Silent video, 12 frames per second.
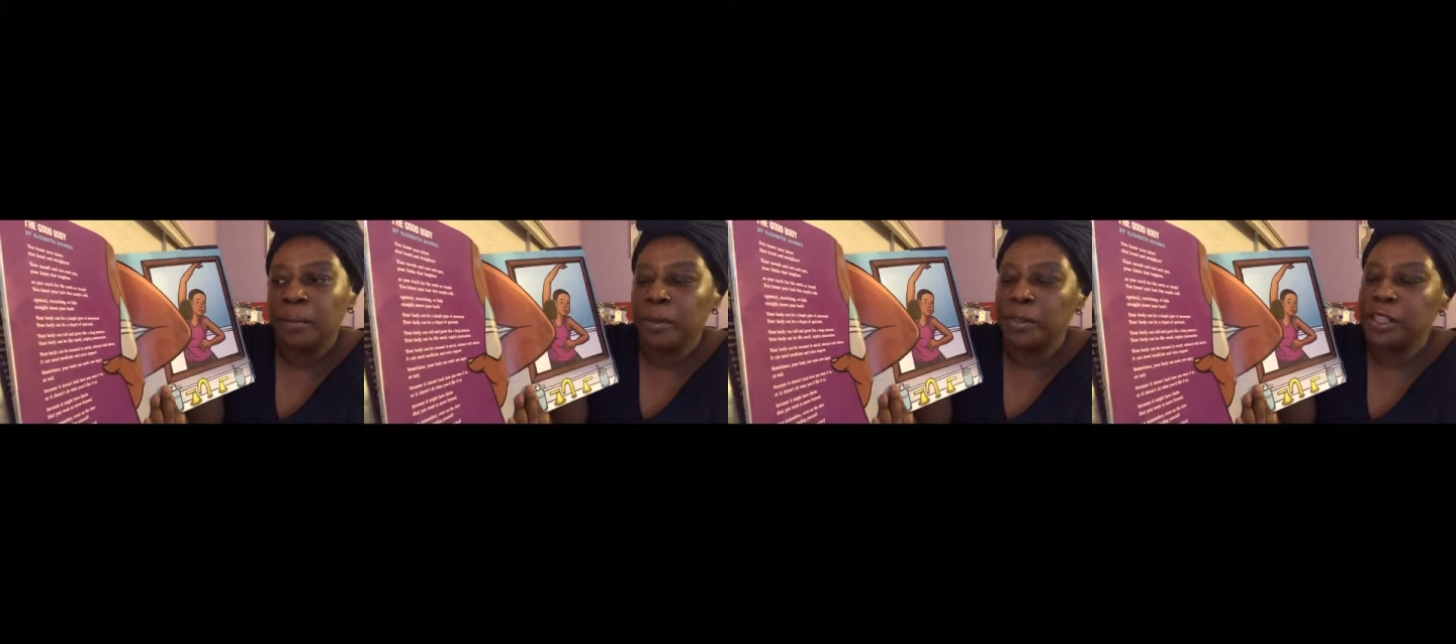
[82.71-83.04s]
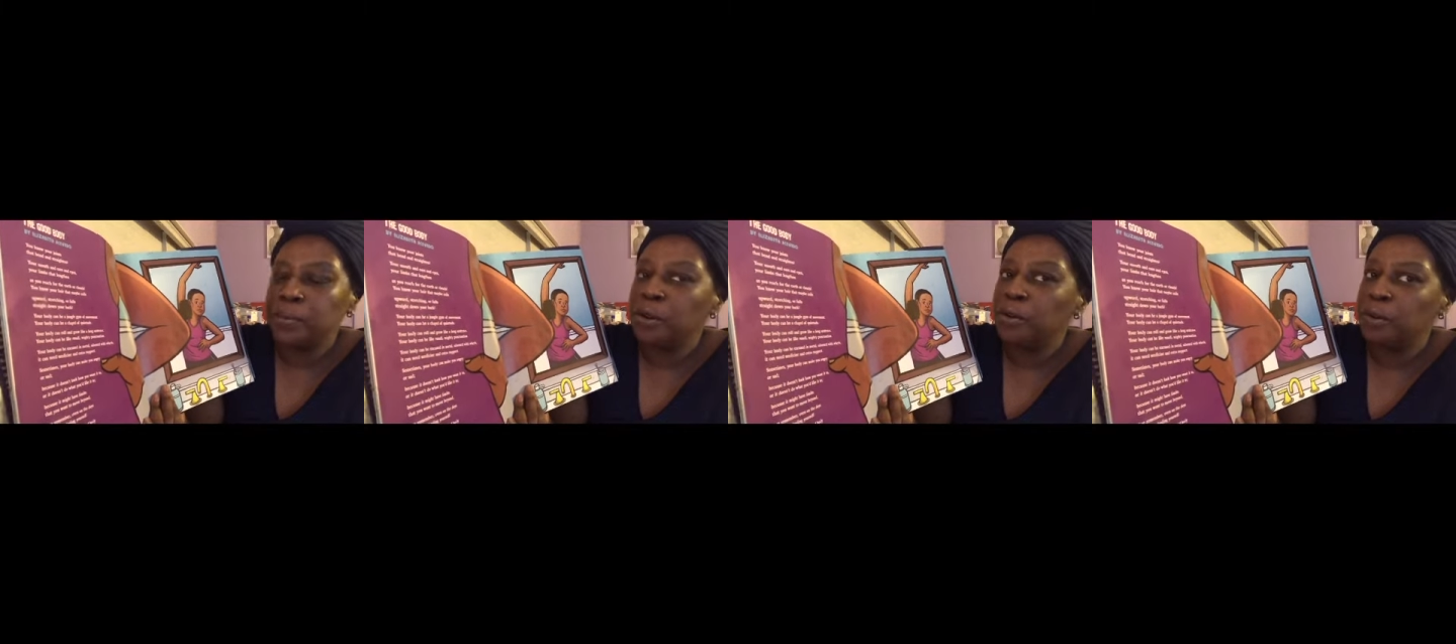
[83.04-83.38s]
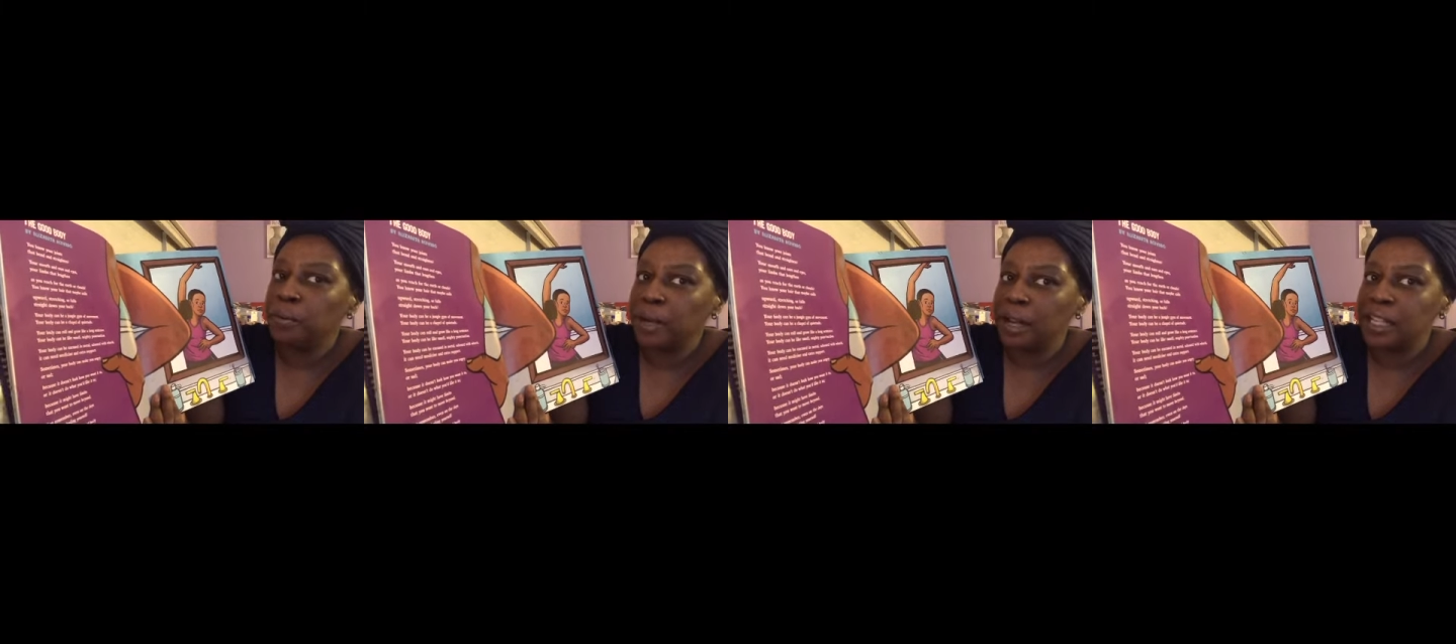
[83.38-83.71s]
But this poem
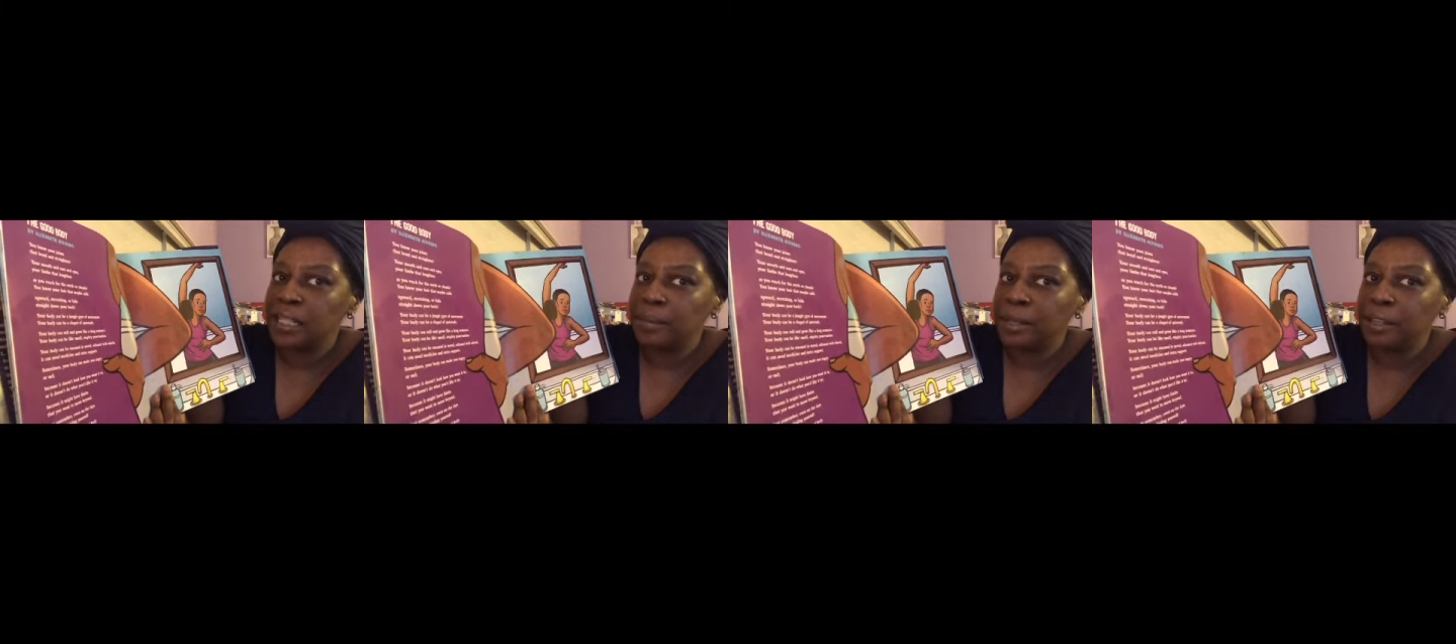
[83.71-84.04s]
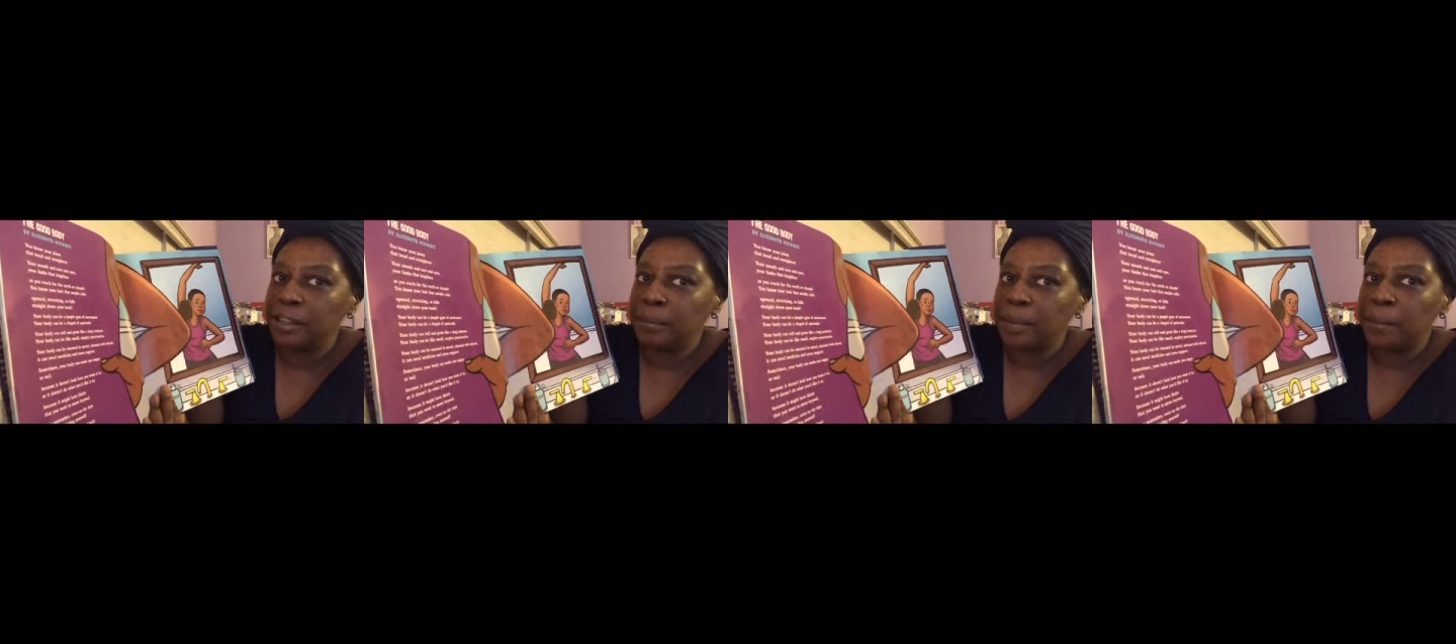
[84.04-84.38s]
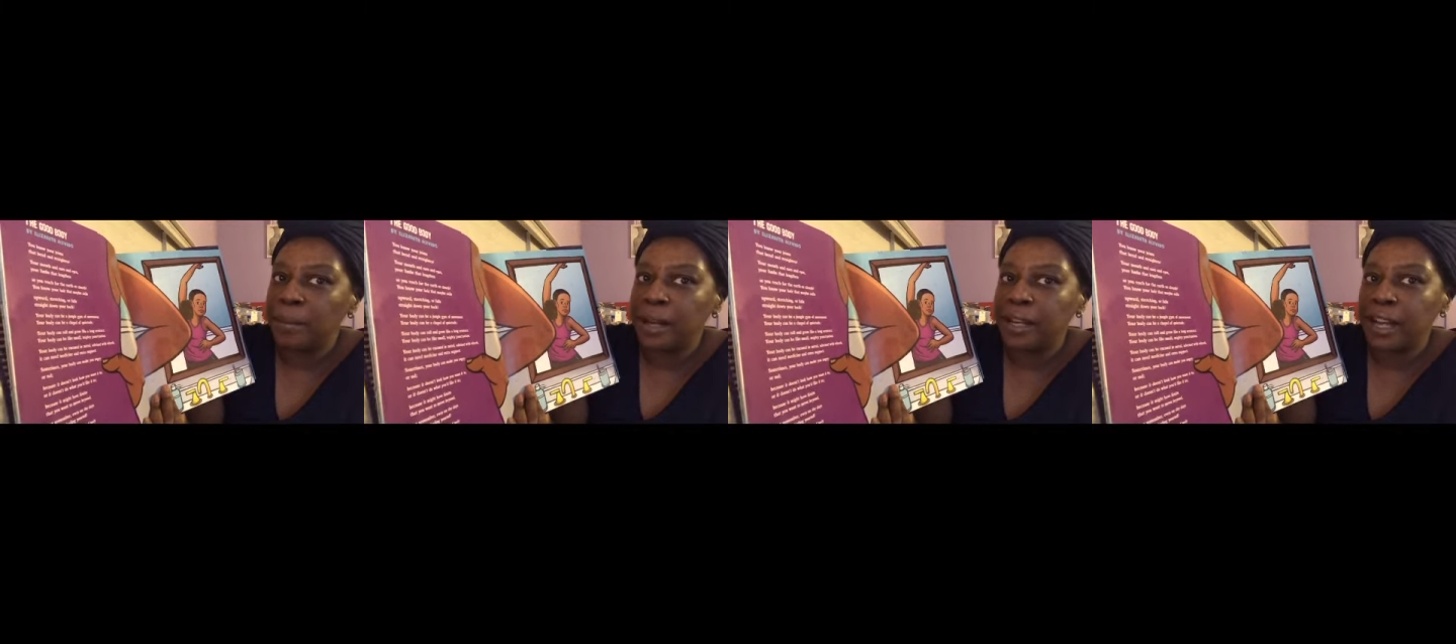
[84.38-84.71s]
reminds me that my
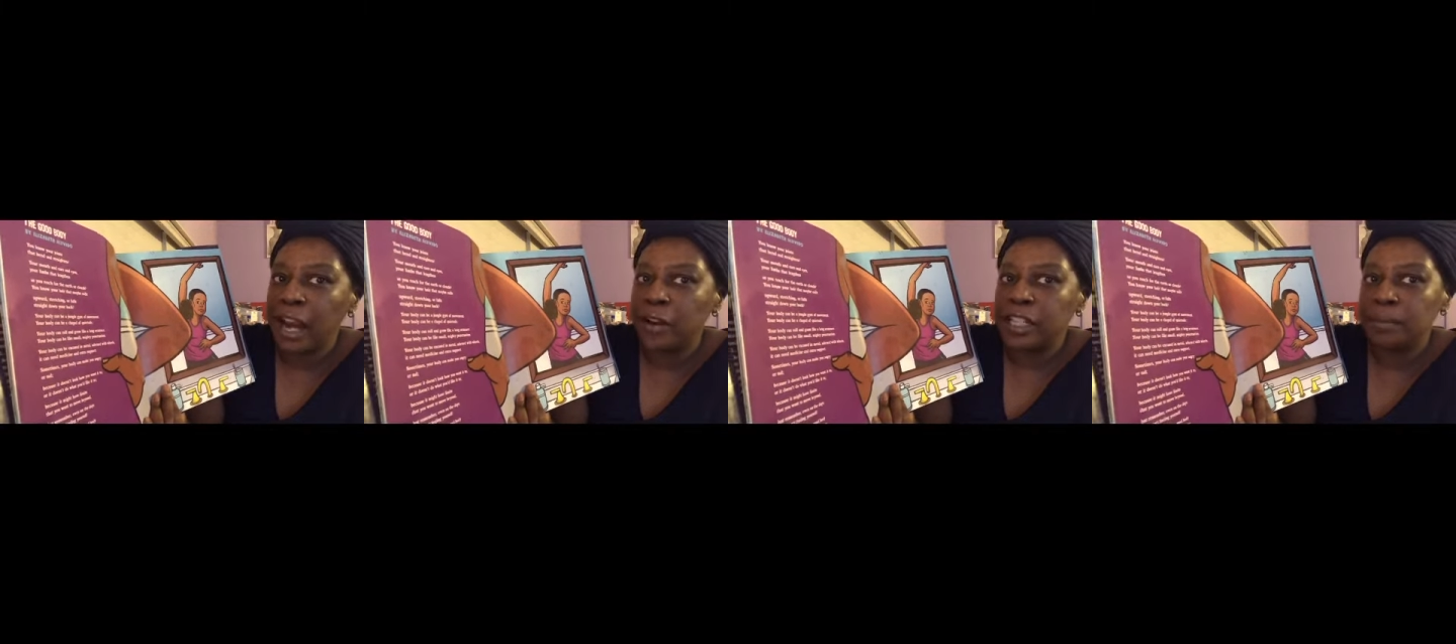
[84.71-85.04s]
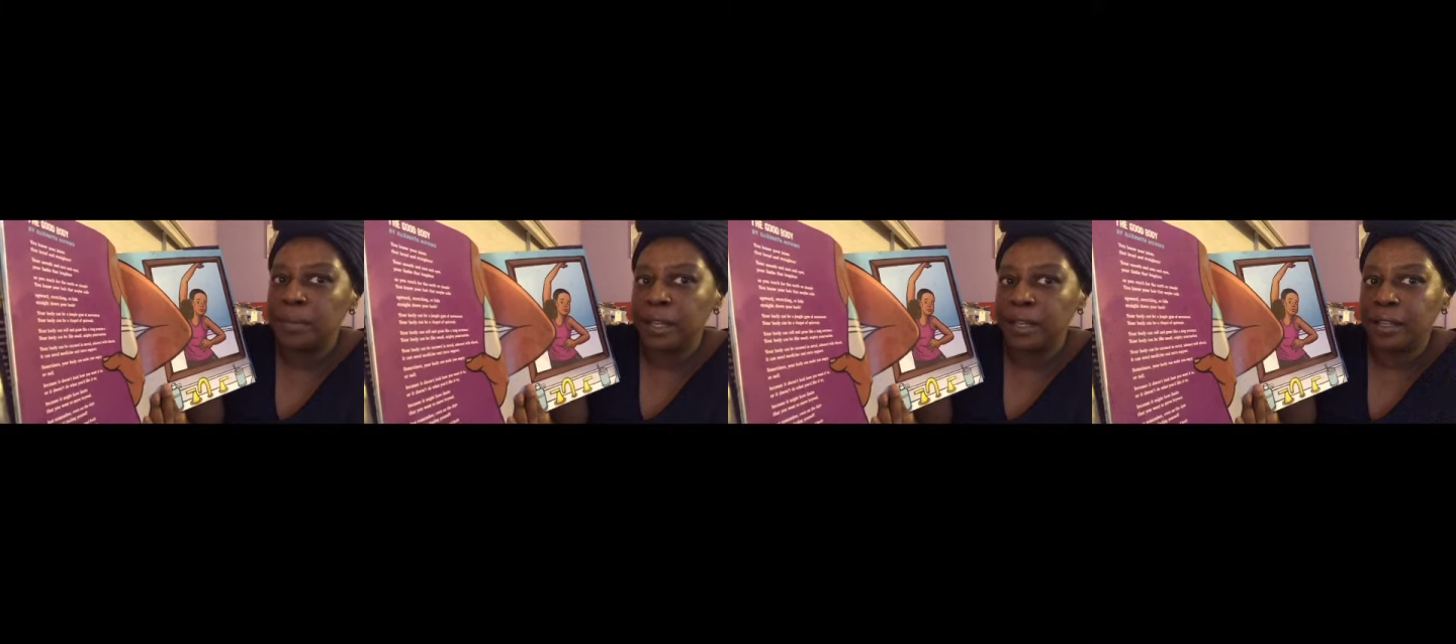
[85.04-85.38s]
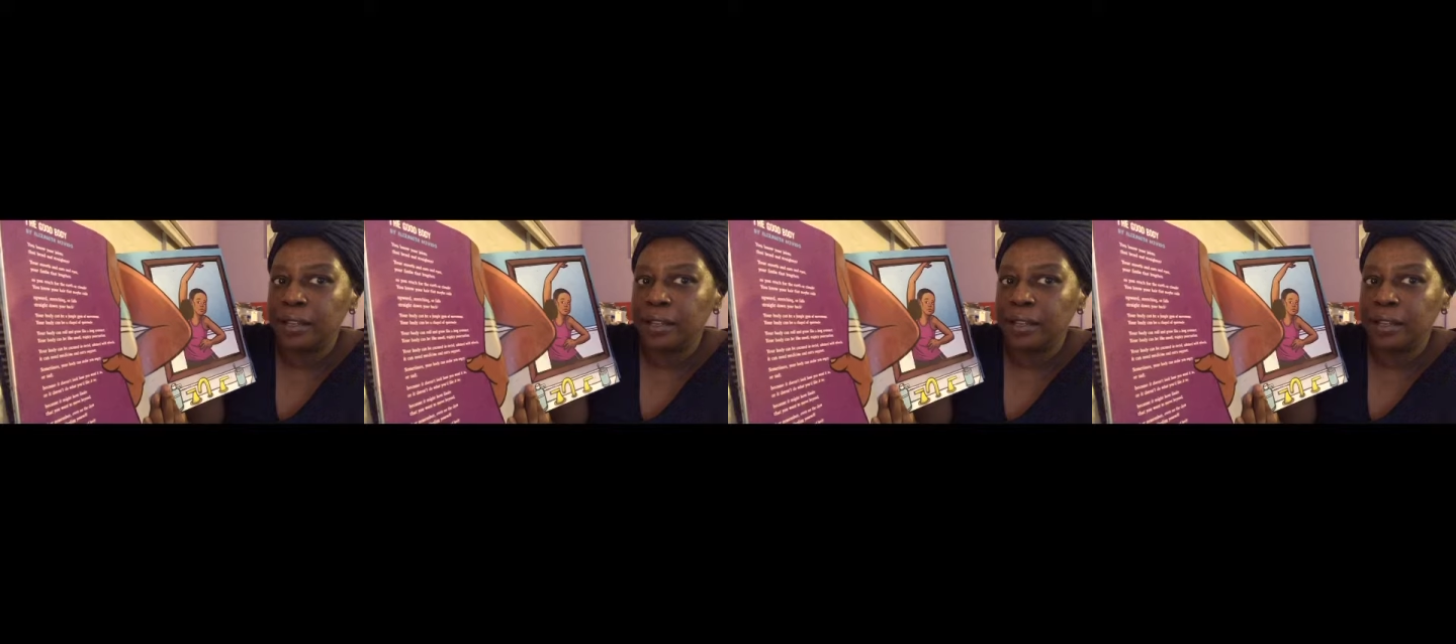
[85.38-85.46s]
body carries me,